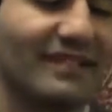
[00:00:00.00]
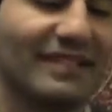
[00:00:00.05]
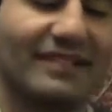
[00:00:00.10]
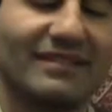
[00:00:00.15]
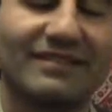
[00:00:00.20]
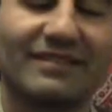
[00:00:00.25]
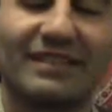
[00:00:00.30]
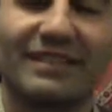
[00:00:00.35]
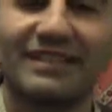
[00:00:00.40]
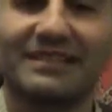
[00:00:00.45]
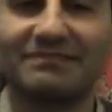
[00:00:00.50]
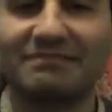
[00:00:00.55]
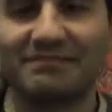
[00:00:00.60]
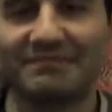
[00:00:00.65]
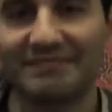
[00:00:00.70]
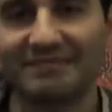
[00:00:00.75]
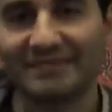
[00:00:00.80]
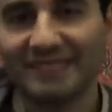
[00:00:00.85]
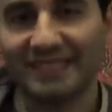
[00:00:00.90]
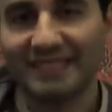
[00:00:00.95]
Okay,
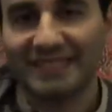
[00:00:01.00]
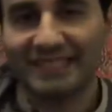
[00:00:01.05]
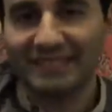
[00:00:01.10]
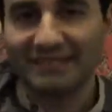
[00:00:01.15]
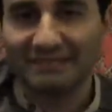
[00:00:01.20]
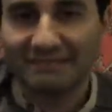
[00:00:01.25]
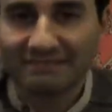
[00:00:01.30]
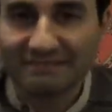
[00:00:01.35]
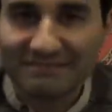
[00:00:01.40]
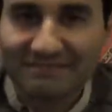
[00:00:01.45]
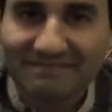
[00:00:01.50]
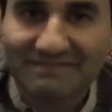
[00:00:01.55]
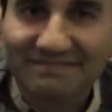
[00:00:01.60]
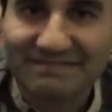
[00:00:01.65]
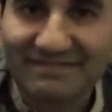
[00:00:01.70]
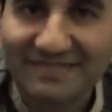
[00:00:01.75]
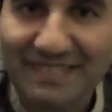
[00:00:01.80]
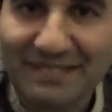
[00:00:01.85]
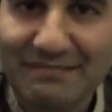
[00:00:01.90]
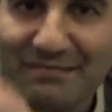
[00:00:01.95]
thank you.
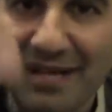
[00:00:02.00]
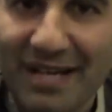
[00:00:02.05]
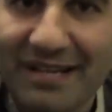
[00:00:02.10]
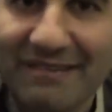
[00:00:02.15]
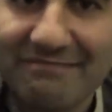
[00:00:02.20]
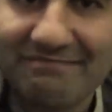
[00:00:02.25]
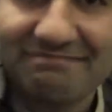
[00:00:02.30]
Goodbye.